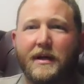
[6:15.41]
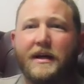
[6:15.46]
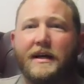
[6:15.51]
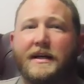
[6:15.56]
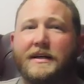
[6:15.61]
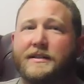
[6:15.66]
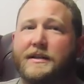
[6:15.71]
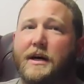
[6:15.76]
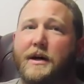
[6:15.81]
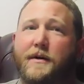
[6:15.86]

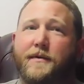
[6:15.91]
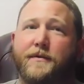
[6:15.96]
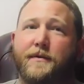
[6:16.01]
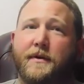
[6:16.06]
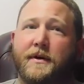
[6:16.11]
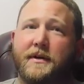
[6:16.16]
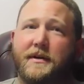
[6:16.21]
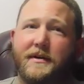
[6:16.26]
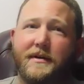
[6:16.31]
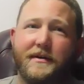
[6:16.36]
it's all
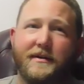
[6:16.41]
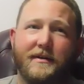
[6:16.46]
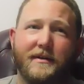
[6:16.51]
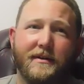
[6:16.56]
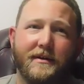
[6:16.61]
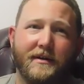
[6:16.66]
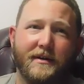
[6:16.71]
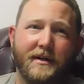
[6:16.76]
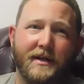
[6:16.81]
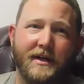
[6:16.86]
three.
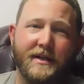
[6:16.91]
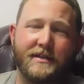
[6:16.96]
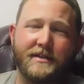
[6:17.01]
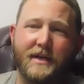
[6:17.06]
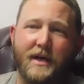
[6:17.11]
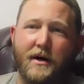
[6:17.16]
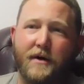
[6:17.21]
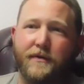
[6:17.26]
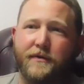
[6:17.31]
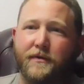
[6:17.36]
It's
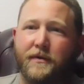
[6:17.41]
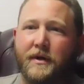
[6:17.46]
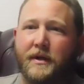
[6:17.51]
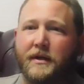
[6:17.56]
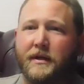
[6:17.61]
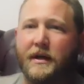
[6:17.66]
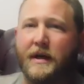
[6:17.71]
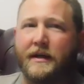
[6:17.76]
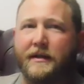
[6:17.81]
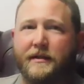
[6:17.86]
all uh, three.
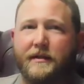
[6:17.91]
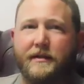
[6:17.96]
And Waccamaw.